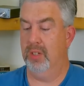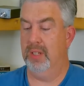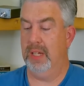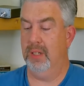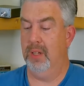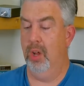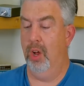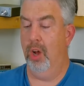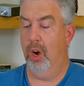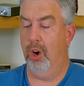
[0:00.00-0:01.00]
the Dayton
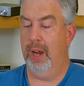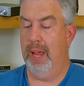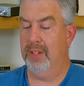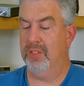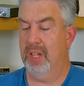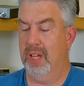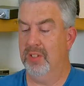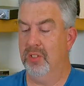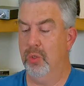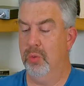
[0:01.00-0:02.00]

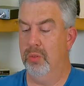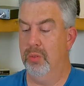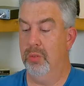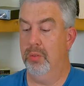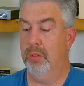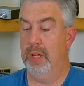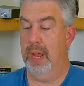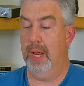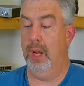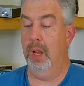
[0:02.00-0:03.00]
RSS
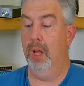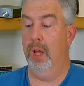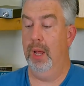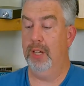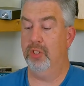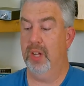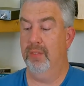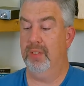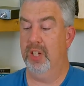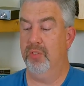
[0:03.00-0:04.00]
210
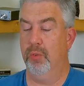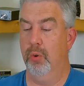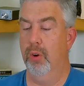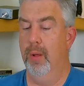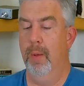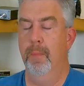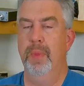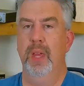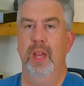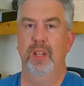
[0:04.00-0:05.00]
HF-4.
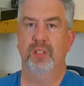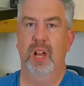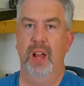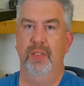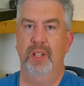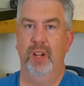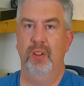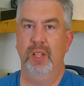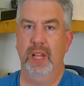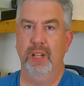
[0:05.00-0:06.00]
It's the high
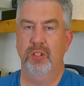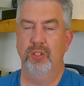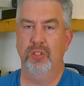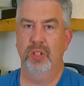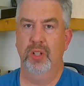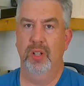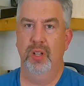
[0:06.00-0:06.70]
fidelity 8-inch